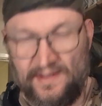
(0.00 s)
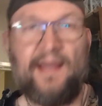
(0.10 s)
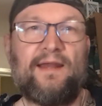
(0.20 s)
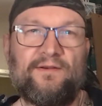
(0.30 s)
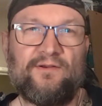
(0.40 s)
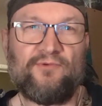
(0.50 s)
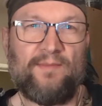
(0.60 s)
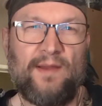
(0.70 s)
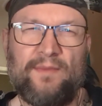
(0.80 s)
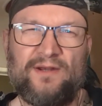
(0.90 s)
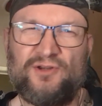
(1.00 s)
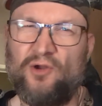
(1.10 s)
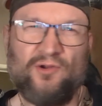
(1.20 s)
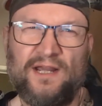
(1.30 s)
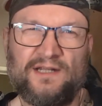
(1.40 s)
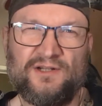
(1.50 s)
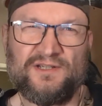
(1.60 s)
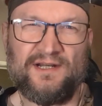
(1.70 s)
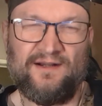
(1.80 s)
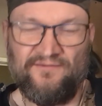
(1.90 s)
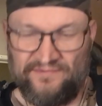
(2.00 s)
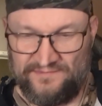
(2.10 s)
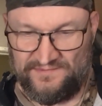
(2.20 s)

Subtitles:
And remember, don't cut yourself.